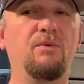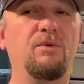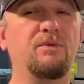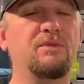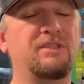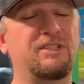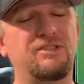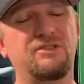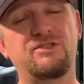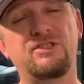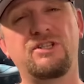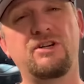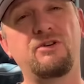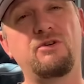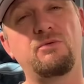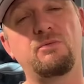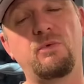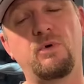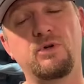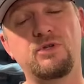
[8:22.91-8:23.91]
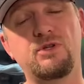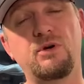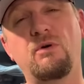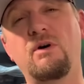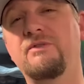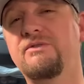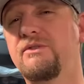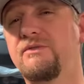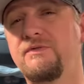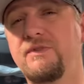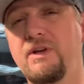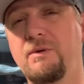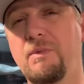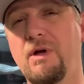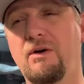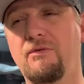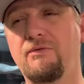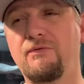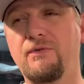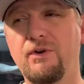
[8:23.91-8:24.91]
We'll show off the
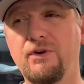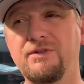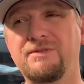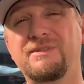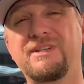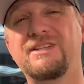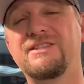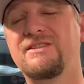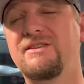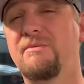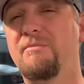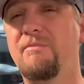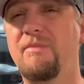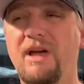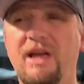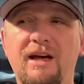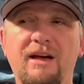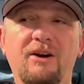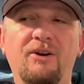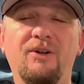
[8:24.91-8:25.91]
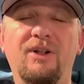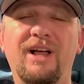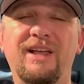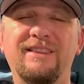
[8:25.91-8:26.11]
female first because the male,